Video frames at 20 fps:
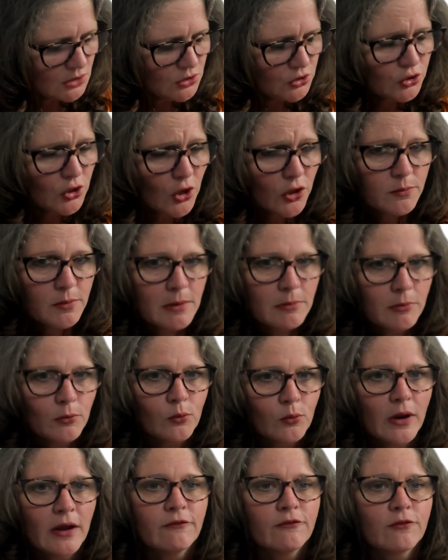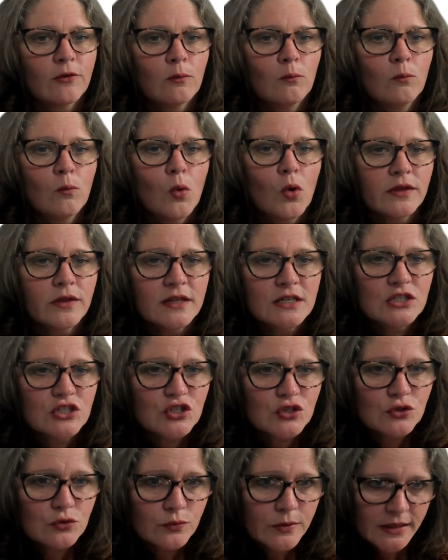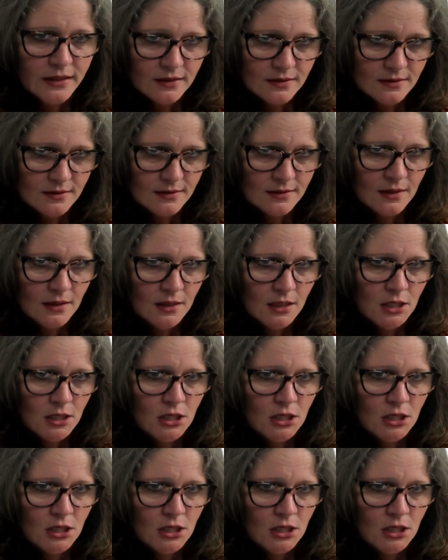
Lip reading: and you know the people around for more than 2 weeks.